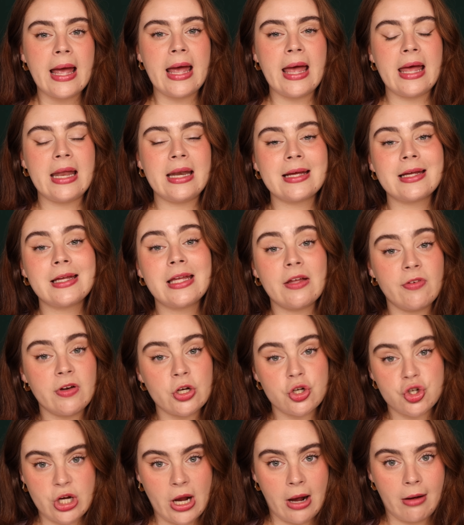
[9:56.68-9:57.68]
and give it
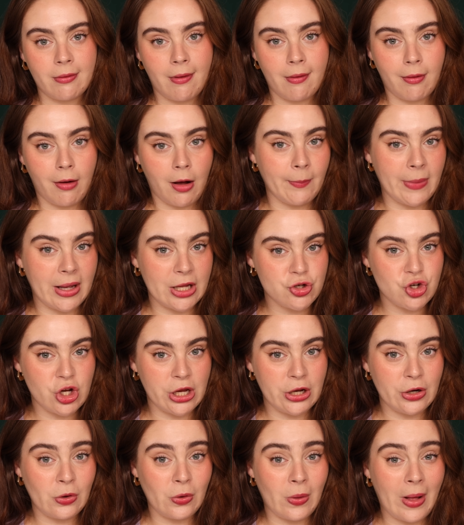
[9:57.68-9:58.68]
a shout out on my
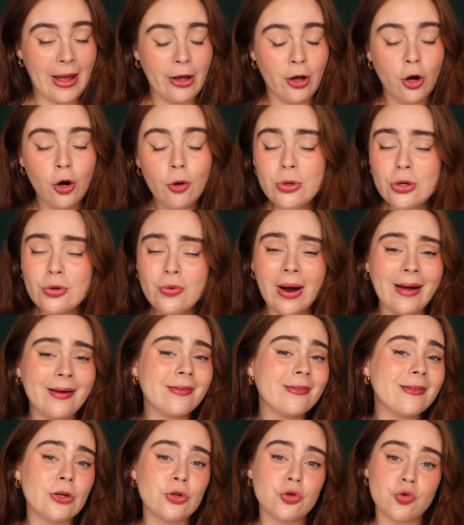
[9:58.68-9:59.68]
channel. I hope you
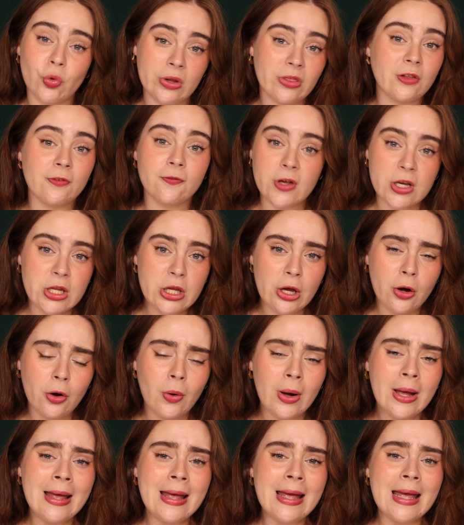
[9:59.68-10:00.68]
guys enjoyed the
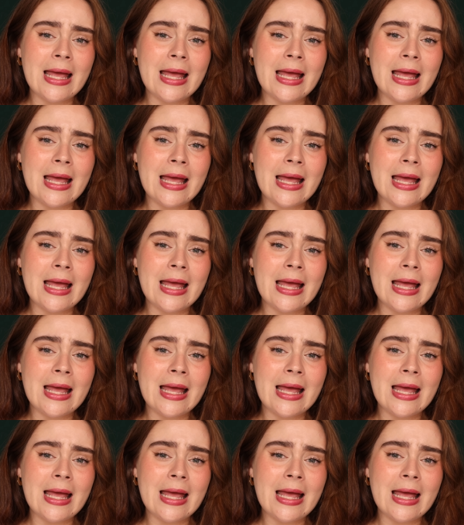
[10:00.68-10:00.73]
video.